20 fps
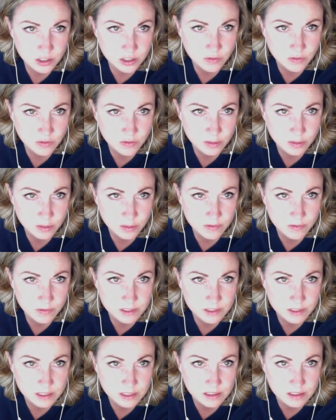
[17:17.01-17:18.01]
voting
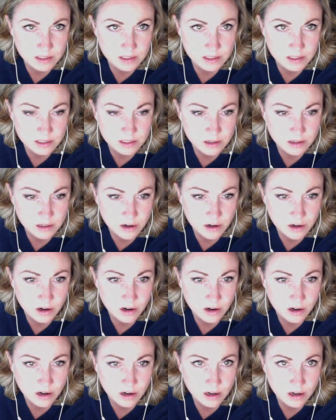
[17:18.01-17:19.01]
preferences are
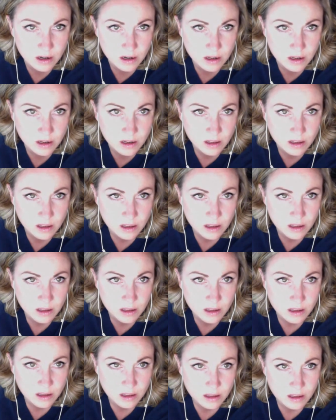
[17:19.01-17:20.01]

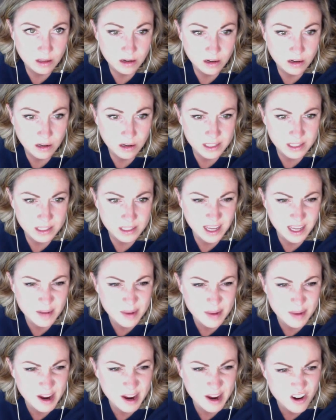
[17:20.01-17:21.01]
not. It's got to be
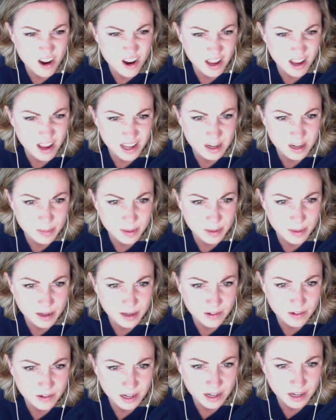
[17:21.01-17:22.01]
are not independent,
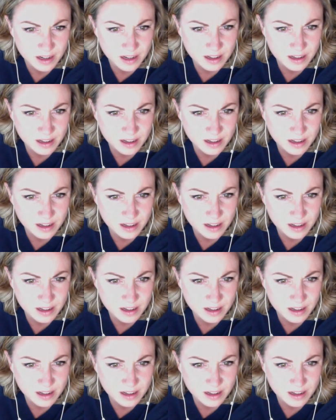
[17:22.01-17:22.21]
right?